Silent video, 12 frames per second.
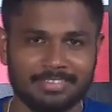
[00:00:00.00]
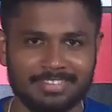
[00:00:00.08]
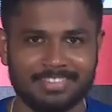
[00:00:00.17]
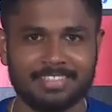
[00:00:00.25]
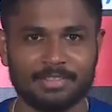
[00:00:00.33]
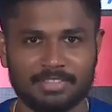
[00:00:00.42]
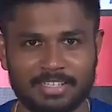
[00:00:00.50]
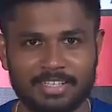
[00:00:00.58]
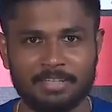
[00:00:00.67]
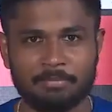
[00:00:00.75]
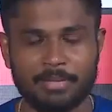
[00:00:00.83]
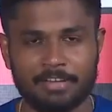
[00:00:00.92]
I think it was a
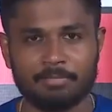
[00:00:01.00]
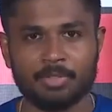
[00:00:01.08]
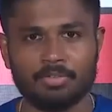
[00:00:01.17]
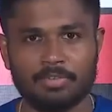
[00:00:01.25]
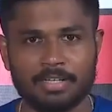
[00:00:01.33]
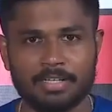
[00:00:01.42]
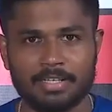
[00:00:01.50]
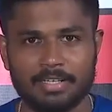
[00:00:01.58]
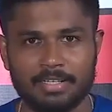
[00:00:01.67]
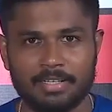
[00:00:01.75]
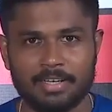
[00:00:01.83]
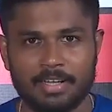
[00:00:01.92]
really brave move, and
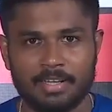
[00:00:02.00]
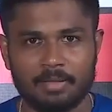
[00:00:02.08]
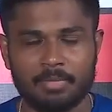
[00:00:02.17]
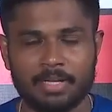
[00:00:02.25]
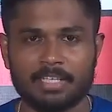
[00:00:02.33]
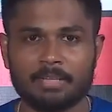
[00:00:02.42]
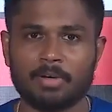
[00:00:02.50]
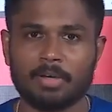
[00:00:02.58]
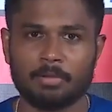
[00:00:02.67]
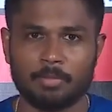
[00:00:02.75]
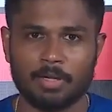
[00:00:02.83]
he made them all